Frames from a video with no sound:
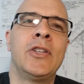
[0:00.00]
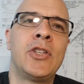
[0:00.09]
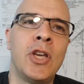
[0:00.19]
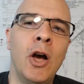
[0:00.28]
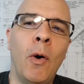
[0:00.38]

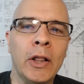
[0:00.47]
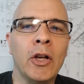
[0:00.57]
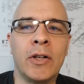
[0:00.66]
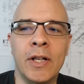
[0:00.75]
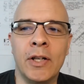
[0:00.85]
So I
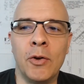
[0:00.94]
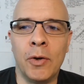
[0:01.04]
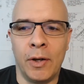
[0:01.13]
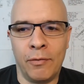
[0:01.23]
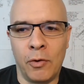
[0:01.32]
looked
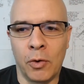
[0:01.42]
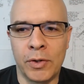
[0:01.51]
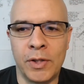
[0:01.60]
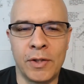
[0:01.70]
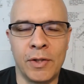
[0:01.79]
into it, and of
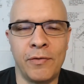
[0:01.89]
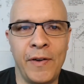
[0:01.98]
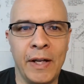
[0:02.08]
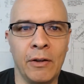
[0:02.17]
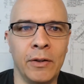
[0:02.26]
course, it's a
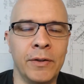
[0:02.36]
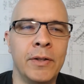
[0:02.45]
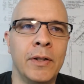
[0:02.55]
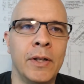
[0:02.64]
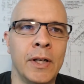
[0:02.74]

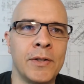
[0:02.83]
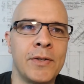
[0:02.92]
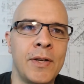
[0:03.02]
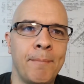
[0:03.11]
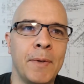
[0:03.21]
failed
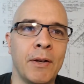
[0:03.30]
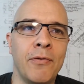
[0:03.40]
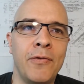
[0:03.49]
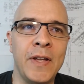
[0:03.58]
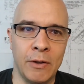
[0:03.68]

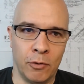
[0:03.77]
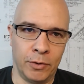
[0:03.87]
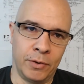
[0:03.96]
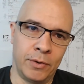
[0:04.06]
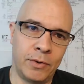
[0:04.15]
septic
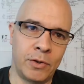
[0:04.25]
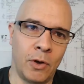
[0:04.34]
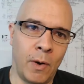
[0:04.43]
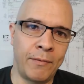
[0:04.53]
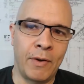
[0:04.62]
field.
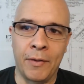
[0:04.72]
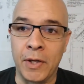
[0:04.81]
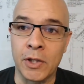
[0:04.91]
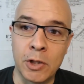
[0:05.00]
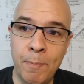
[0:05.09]
So I've got
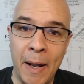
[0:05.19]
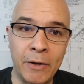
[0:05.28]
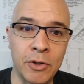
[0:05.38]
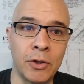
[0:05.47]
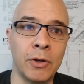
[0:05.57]
the
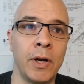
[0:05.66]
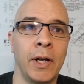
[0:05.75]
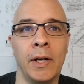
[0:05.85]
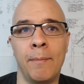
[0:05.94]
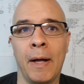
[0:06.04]
inspector
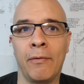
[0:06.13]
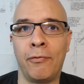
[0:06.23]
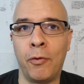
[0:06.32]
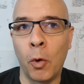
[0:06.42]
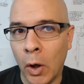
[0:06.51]
and
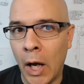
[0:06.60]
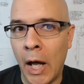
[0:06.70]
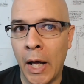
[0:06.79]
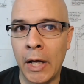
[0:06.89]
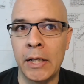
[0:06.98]
about 4
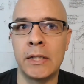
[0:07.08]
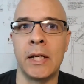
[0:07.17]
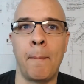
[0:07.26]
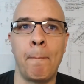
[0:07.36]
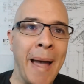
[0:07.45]

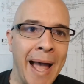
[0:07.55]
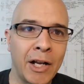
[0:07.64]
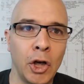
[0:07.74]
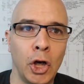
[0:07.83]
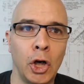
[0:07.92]
guys and a
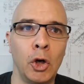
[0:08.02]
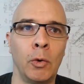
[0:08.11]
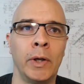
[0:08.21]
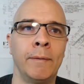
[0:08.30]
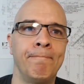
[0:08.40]

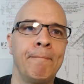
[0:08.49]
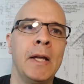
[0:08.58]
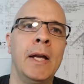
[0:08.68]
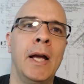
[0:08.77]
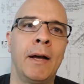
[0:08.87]
backhoe, and
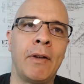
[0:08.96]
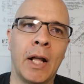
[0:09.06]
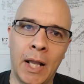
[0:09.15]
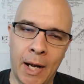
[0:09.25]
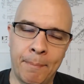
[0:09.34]
I've
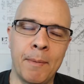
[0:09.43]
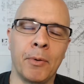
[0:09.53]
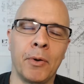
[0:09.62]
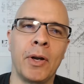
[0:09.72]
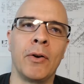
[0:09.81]
got a lot of
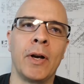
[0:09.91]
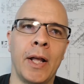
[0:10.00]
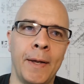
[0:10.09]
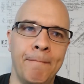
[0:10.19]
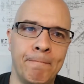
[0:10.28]
people here
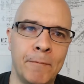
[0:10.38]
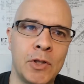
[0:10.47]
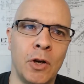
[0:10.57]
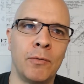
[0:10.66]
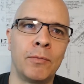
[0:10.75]
today.
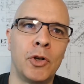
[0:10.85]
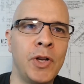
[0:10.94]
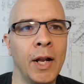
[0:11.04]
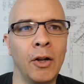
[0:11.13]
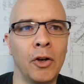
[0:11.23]
So
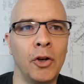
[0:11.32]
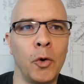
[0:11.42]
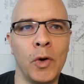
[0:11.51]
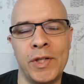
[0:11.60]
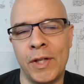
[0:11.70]
could get a
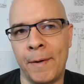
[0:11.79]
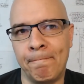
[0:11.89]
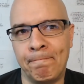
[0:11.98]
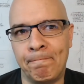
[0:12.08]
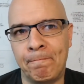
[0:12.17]
little noisy.